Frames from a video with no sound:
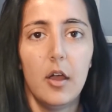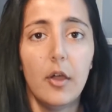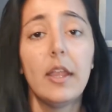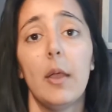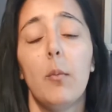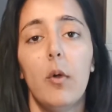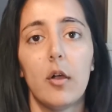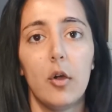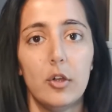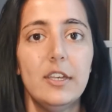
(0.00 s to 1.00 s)
Okay,
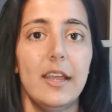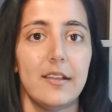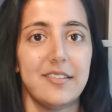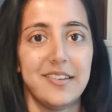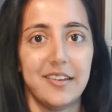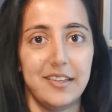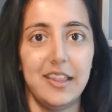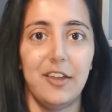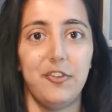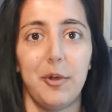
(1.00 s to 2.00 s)
what context did
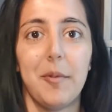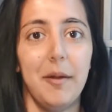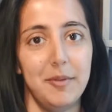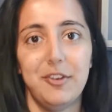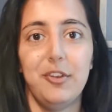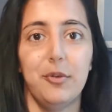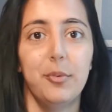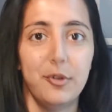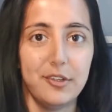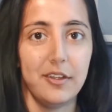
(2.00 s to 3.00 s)
that drop come into your
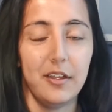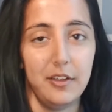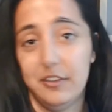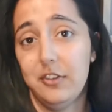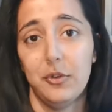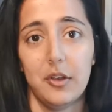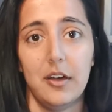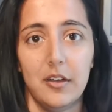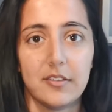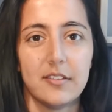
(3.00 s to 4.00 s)
water, into your
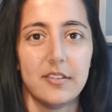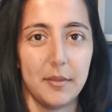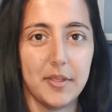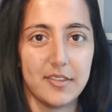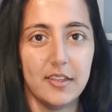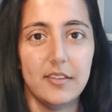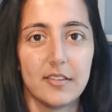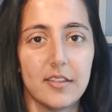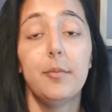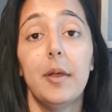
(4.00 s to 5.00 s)
glass? Does that make
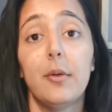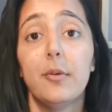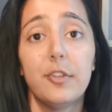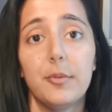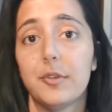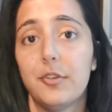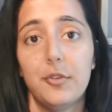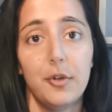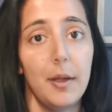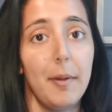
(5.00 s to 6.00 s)
sense? You might also want to
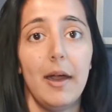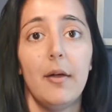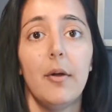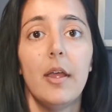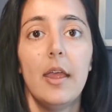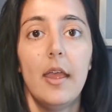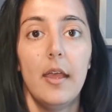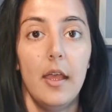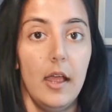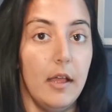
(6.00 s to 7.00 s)
talk about,
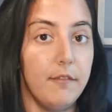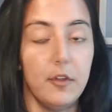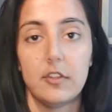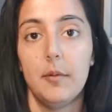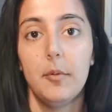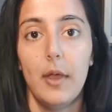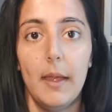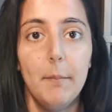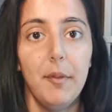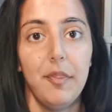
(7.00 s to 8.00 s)
for example,
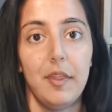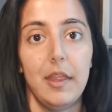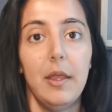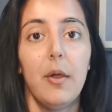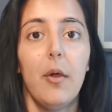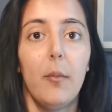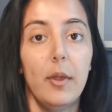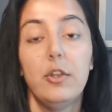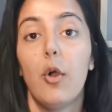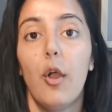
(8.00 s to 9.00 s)
empathy
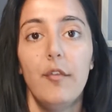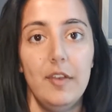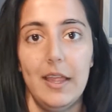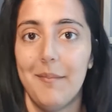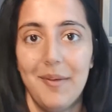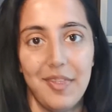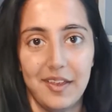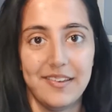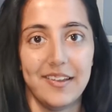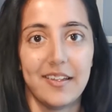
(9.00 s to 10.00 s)
when you're overly
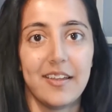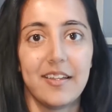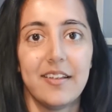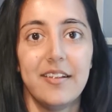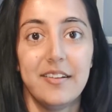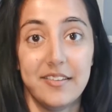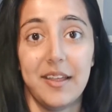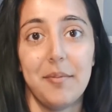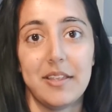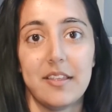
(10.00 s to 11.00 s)
empathetic. Does
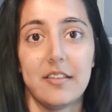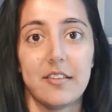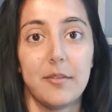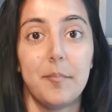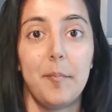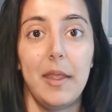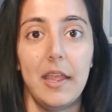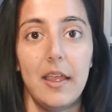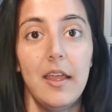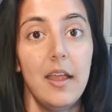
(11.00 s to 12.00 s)
that make sense?
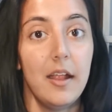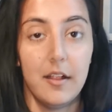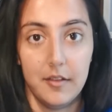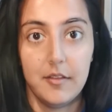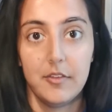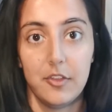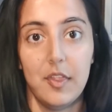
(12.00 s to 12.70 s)
So